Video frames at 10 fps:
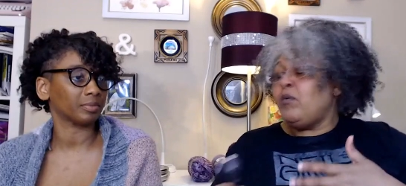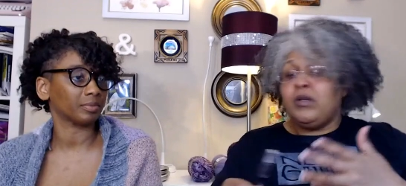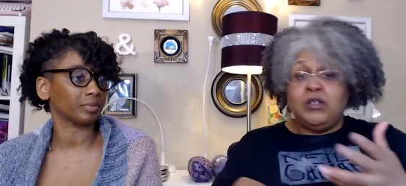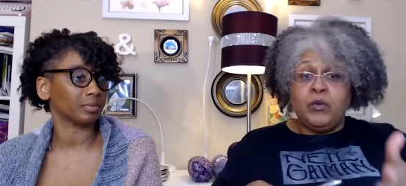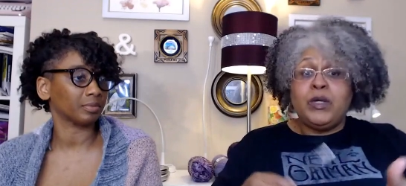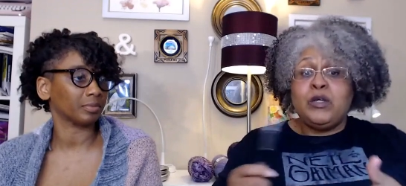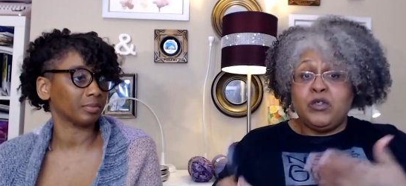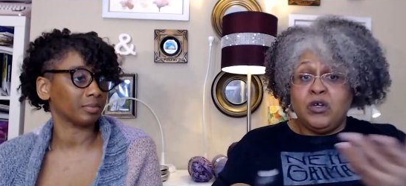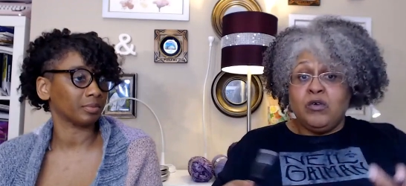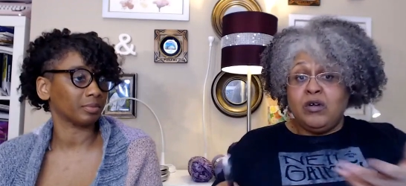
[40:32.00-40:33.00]
Speaker 1: would you we used to
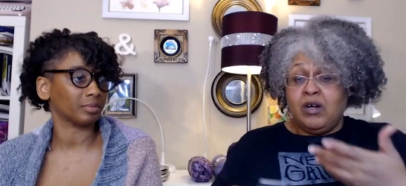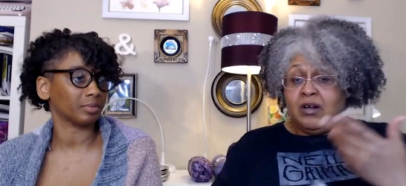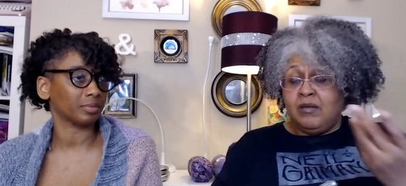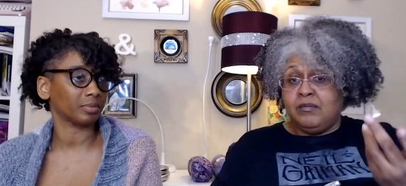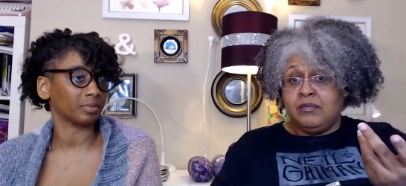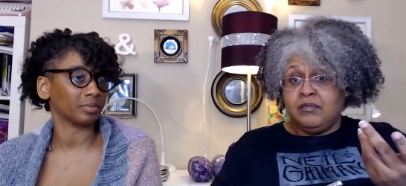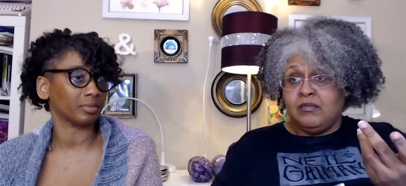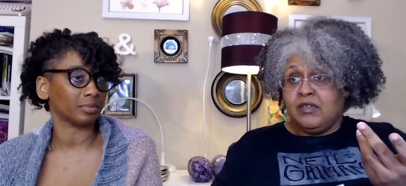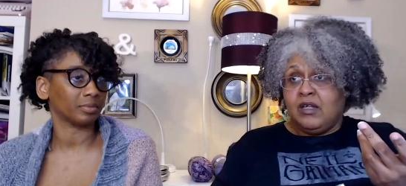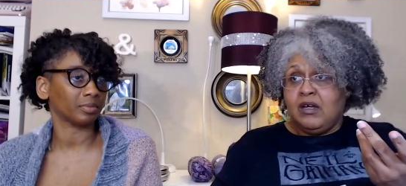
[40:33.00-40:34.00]
go to um
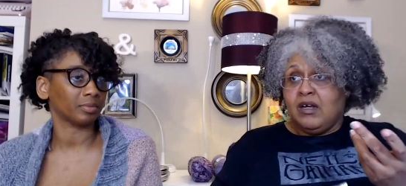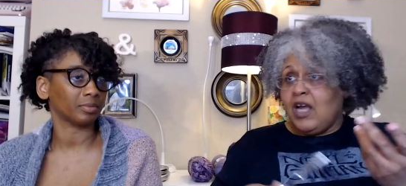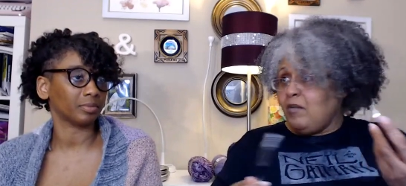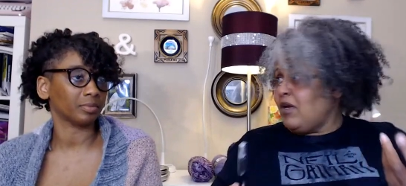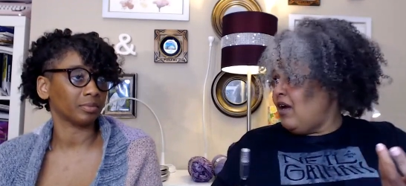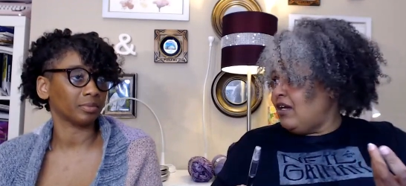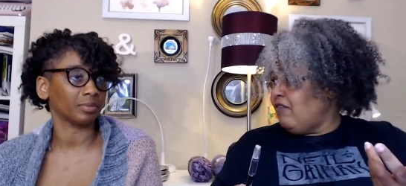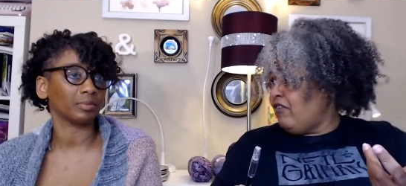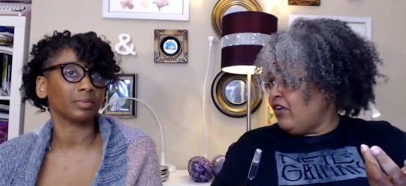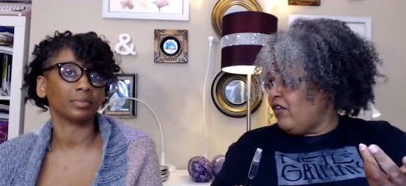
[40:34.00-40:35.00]
Comic Con
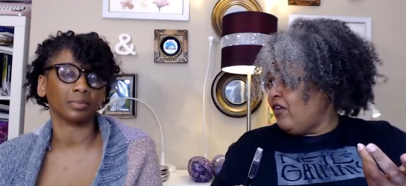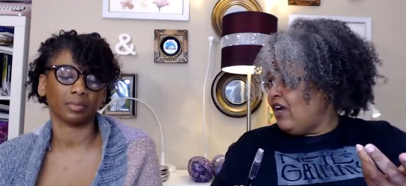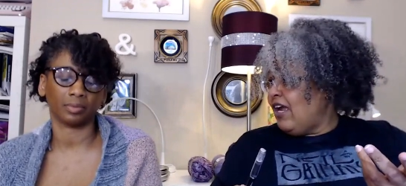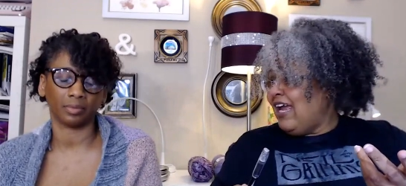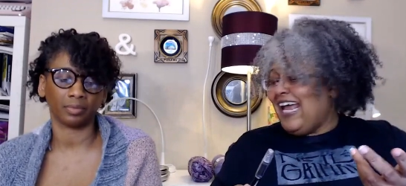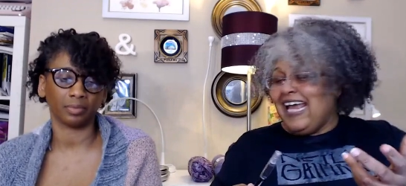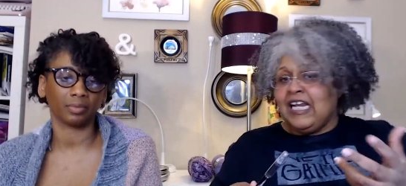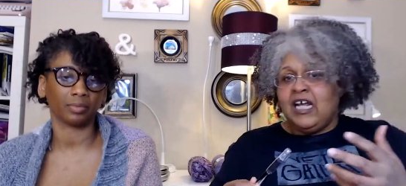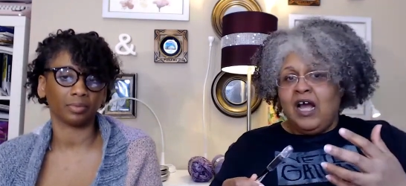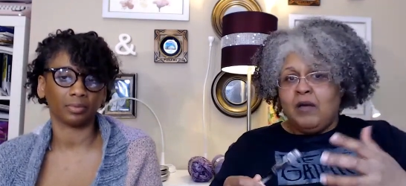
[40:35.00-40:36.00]
every year and
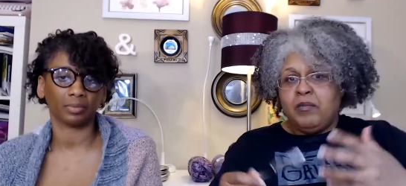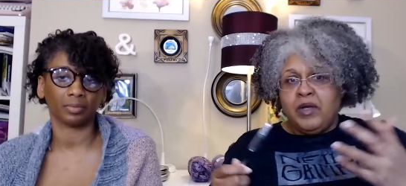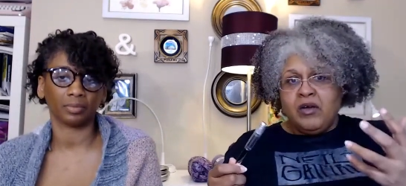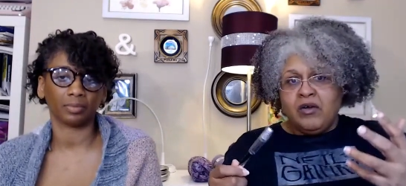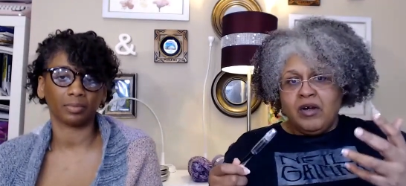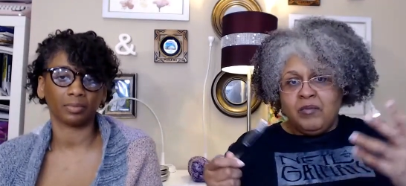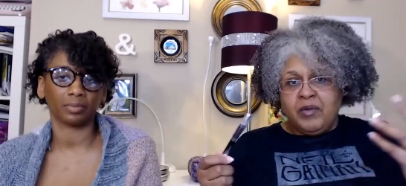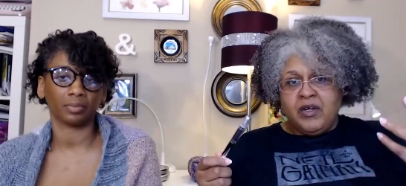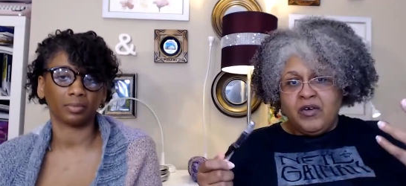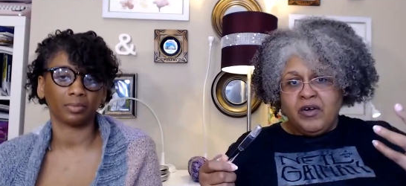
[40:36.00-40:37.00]
it got bigger and
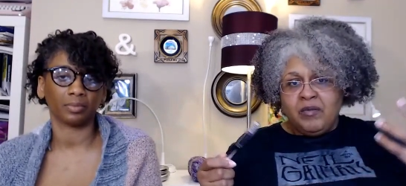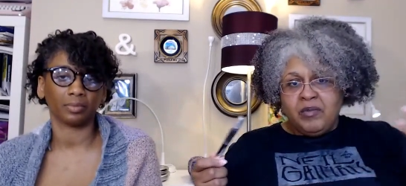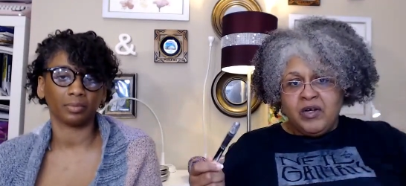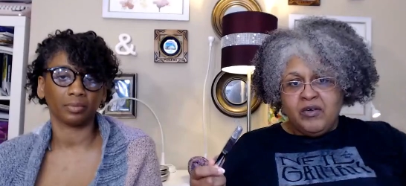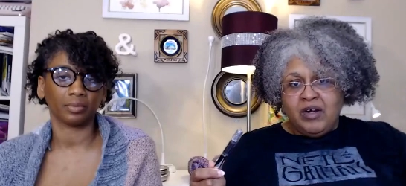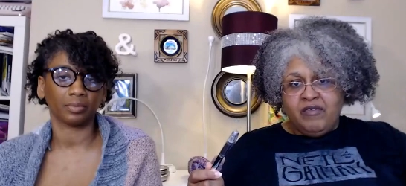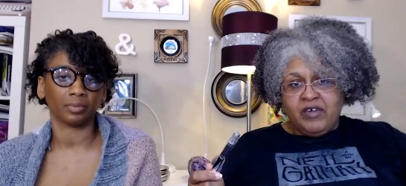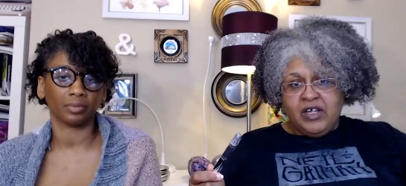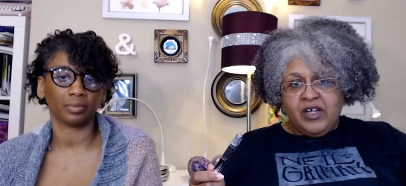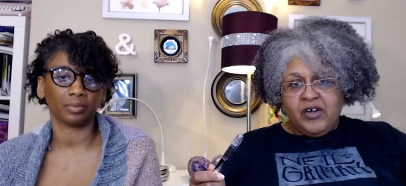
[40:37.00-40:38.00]
bigger and bigger every
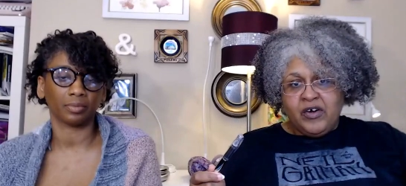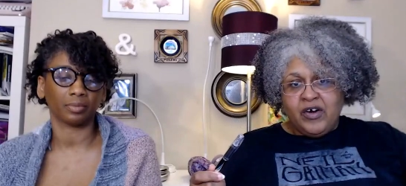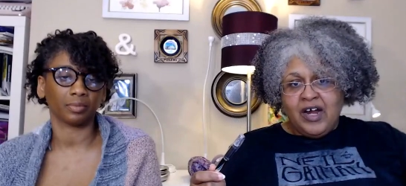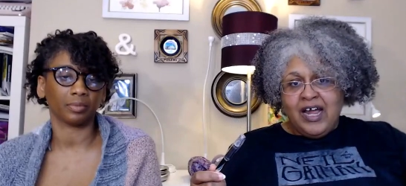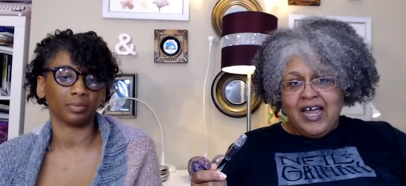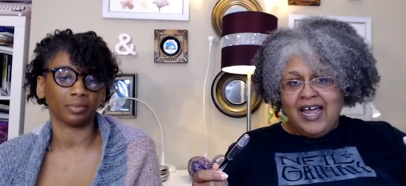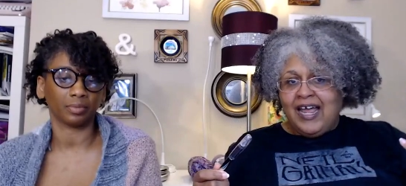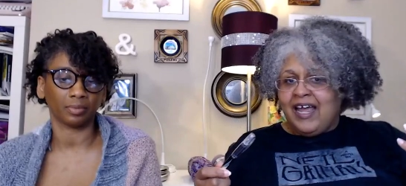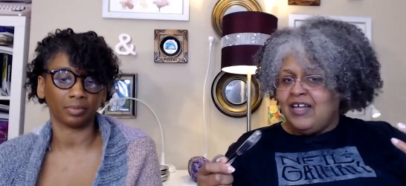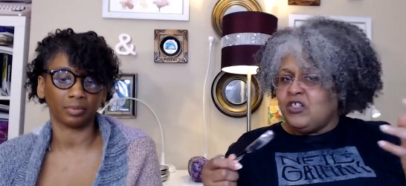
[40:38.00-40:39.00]
year.
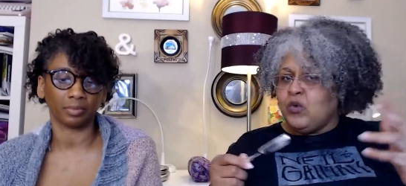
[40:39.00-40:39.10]
And